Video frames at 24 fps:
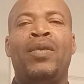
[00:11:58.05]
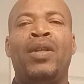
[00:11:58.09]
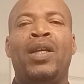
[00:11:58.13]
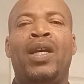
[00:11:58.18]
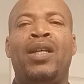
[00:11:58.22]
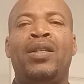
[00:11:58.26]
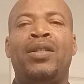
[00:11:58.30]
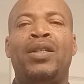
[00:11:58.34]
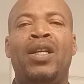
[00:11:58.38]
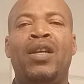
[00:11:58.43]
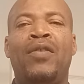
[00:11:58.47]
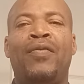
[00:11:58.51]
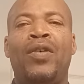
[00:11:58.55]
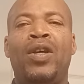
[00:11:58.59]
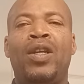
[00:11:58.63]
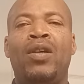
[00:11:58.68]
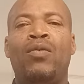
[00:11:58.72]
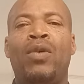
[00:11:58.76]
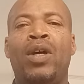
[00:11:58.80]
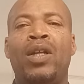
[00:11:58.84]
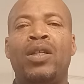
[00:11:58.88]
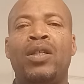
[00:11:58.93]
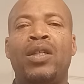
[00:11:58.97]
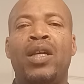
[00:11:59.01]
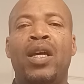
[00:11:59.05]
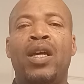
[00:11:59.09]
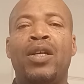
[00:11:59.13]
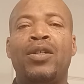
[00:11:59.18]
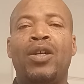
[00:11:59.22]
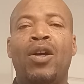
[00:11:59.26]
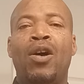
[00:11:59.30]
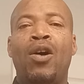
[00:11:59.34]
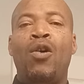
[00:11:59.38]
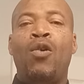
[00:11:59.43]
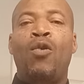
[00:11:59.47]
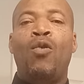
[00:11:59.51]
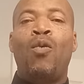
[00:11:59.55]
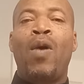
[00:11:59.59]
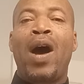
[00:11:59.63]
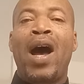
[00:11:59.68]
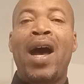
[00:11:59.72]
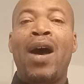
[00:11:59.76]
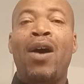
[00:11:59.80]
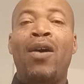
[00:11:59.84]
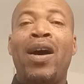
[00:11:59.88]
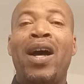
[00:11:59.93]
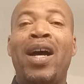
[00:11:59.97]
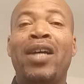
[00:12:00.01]
and see if anyone says, oh,
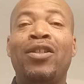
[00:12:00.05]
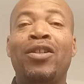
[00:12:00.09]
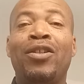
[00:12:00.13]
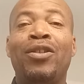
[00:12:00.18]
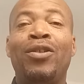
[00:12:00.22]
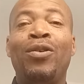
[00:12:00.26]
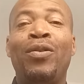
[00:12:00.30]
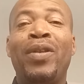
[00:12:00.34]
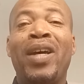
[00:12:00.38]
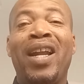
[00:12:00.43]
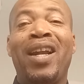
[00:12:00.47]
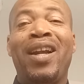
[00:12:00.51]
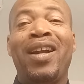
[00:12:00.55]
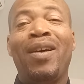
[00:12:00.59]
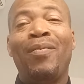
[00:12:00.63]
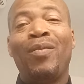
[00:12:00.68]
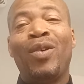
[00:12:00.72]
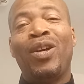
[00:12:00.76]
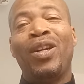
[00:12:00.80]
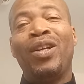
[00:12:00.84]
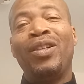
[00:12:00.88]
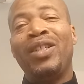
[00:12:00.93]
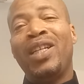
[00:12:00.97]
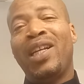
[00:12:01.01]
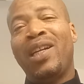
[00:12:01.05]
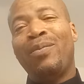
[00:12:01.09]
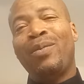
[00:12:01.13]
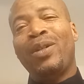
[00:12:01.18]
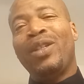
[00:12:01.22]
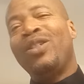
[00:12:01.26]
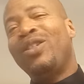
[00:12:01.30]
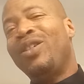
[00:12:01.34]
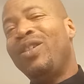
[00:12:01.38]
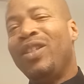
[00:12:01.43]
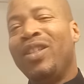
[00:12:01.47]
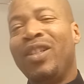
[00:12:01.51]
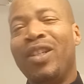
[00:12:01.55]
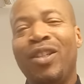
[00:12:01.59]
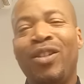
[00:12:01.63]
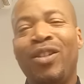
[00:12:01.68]
wow, how'd you do that? And I'm going to tell them to